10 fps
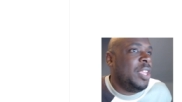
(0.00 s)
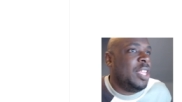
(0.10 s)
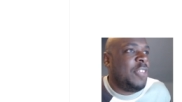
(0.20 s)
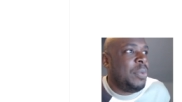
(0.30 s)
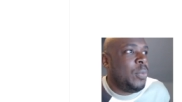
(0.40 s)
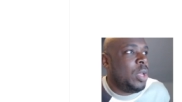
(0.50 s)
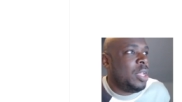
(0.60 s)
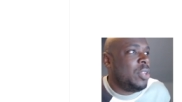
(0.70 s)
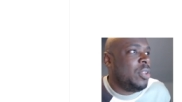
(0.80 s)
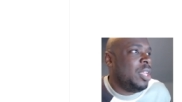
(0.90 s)
They've been
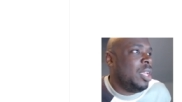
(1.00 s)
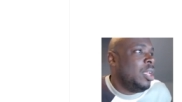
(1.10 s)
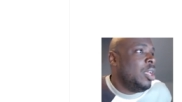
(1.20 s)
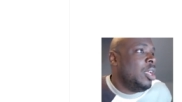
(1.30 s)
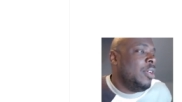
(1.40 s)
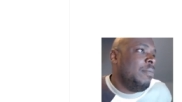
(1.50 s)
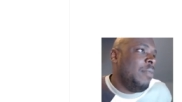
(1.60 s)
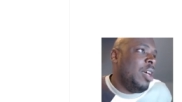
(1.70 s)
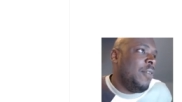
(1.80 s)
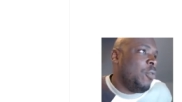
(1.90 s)
working on it
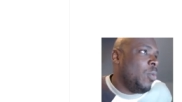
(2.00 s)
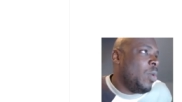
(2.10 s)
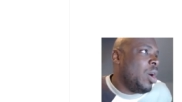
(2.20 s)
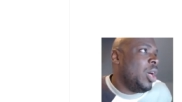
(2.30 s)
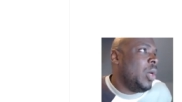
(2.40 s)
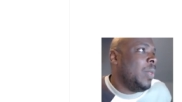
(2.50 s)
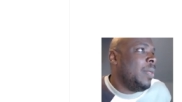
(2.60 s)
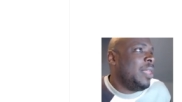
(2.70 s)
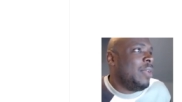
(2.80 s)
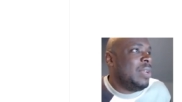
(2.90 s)
uh, for a
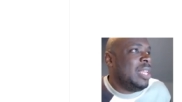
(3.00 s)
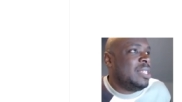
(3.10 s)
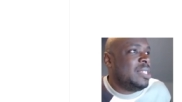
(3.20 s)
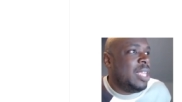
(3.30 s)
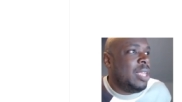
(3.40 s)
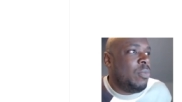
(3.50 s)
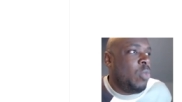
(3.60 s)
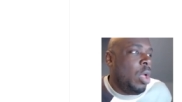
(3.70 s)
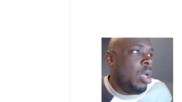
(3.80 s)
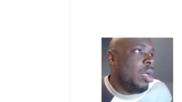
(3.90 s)
while. They released it
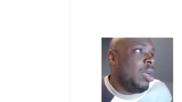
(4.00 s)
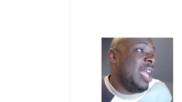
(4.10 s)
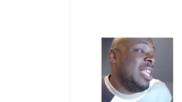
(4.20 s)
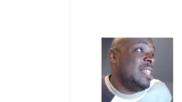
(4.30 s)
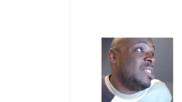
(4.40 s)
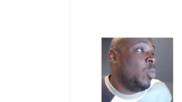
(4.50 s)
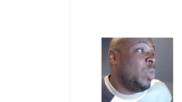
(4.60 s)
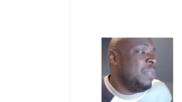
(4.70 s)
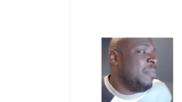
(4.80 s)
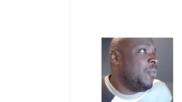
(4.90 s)
uh, at least a
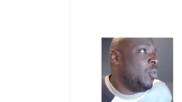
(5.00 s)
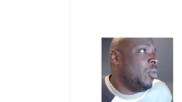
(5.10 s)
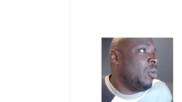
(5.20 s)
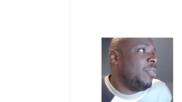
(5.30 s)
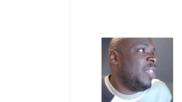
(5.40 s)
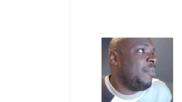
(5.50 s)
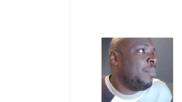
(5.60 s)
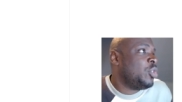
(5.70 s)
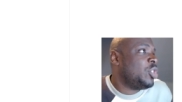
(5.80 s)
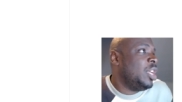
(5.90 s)
week before they've
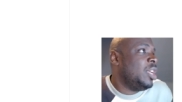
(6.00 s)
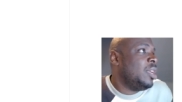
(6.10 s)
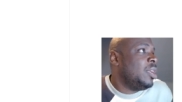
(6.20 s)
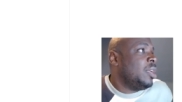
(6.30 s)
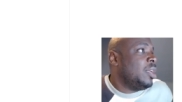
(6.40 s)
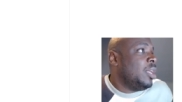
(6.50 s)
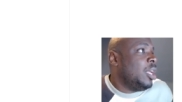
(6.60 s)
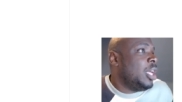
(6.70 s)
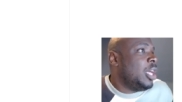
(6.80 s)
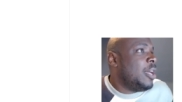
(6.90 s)
pushed it.
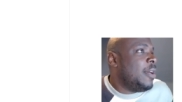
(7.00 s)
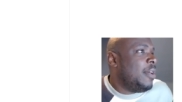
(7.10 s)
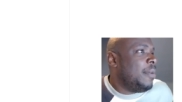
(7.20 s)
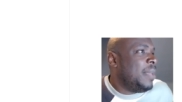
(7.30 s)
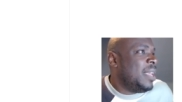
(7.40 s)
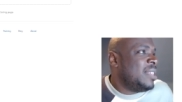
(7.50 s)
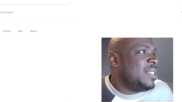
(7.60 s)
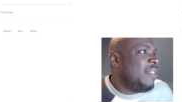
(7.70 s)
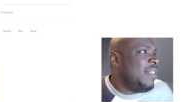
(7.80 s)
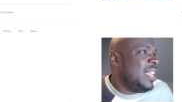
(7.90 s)
Um, is
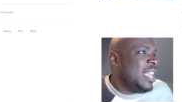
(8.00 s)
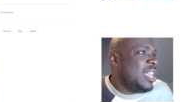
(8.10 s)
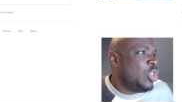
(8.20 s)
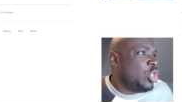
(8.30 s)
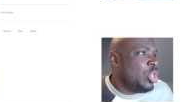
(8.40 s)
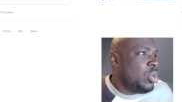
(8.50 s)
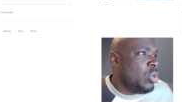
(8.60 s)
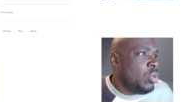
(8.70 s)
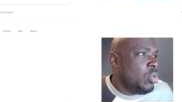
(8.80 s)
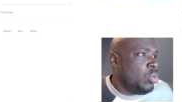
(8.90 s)
there any
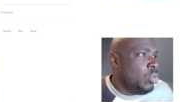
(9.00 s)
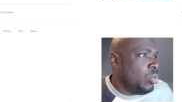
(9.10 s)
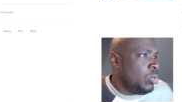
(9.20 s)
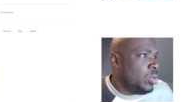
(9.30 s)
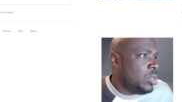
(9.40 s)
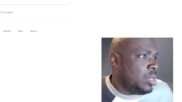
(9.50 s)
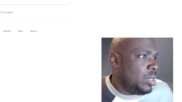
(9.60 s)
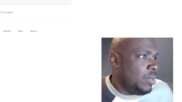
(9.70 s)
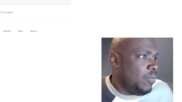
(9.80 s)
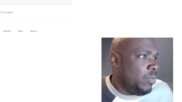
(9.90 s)
issues?
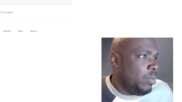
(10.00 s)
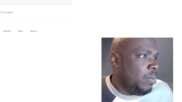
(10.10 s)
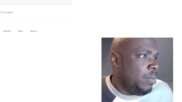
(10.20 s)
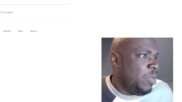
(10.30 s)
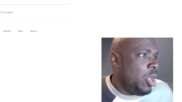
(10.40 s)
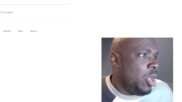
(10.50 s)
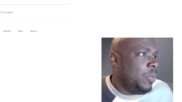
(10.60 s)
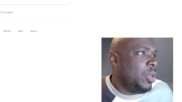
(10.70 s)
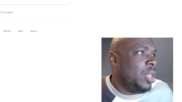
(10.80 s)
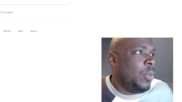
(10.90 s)

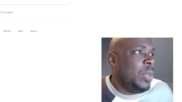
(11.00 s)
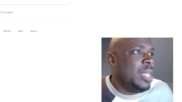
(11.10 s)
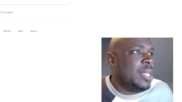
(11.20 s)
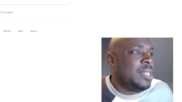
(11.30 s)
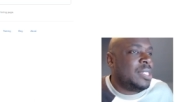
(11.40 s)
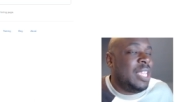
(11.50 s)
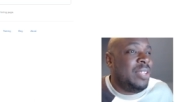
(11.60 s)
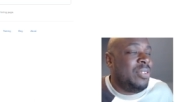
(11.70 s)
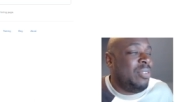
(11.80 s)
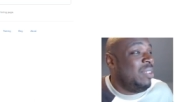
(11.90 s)
Nope, not that we can
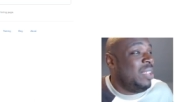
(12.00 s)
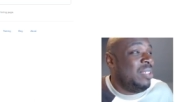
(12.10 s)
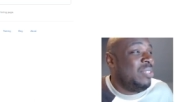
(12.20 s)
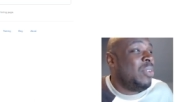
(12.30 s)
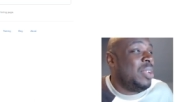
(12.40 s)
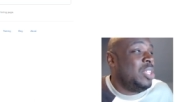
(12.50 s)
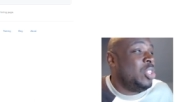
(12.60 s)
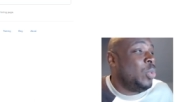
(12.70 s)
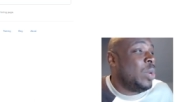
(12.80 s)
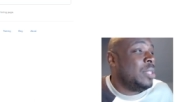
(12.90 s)
see. Not any, not any
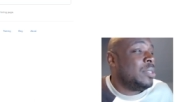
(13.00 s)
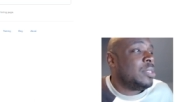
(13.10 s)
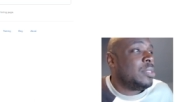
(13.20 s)
new ones.